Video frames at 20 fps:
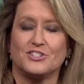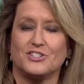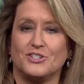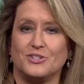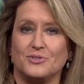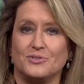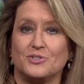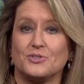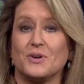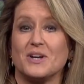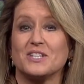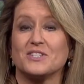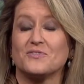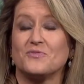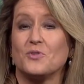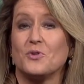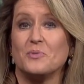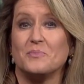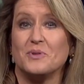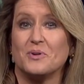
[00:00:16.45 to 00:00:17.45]
to
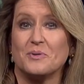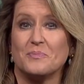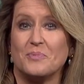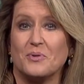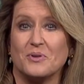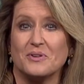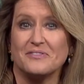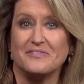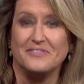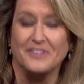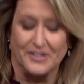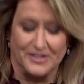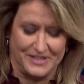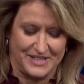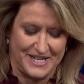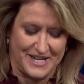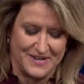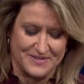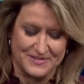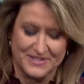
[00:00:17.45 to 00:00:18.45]
transform your
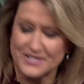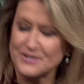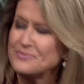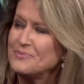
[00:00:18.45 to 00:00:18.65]
portfolio. So